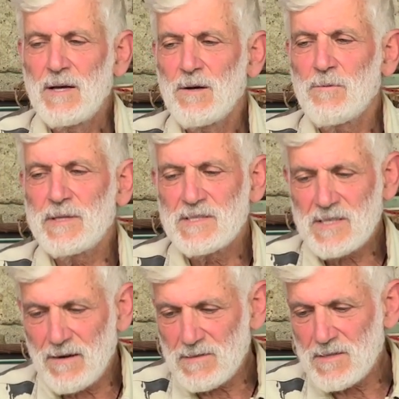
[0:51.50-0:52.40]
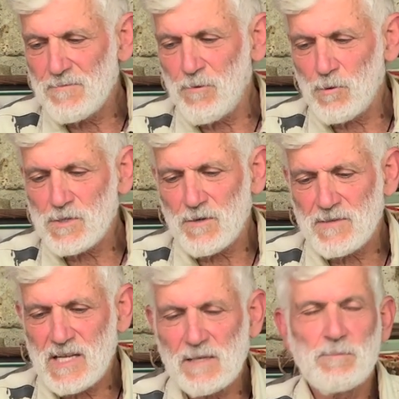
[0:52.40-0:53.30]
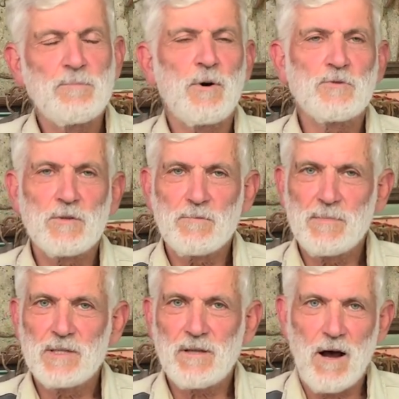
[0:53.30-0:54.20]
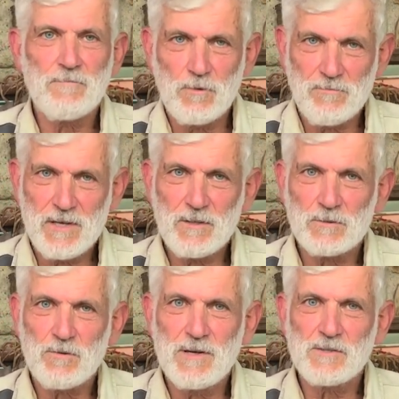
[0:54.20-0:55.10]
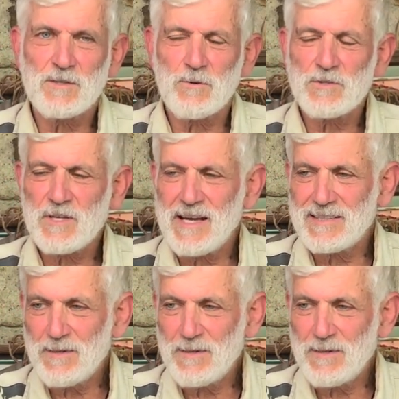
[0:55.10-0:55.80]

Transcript: We discovered the Forest Service had a proposal to build off-road vehicle trails in Orange County.